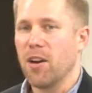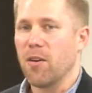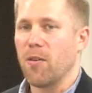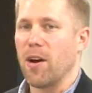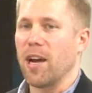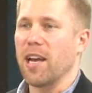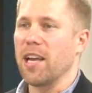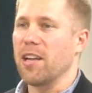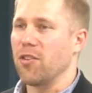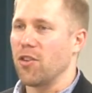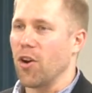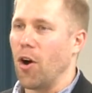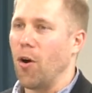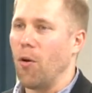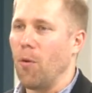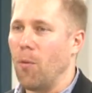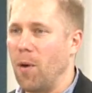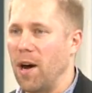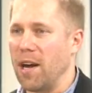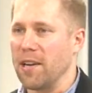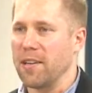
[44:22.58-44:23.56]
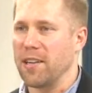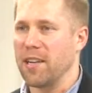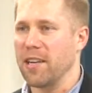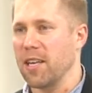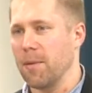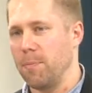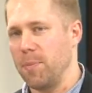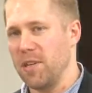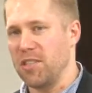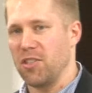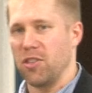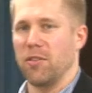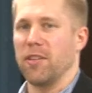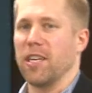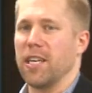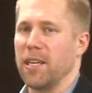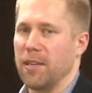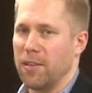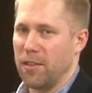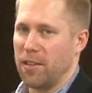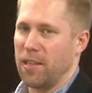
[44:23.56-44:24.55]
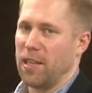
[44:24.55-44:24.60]
right? And don't want to
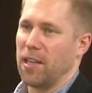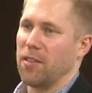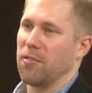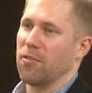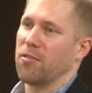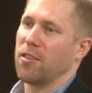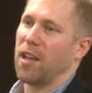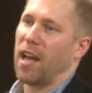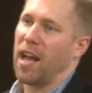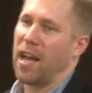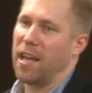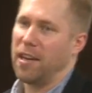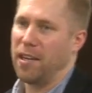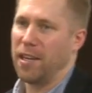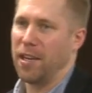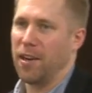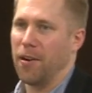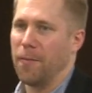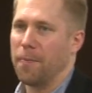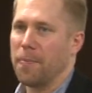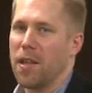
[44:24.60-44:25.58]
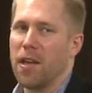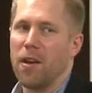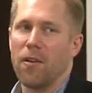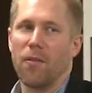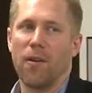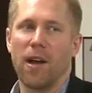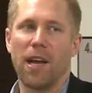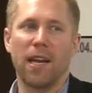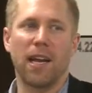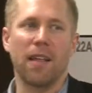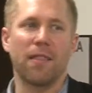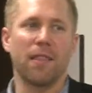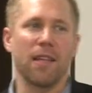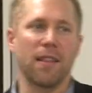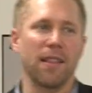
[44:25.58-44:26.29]
capitulate to the other side here, right? And I think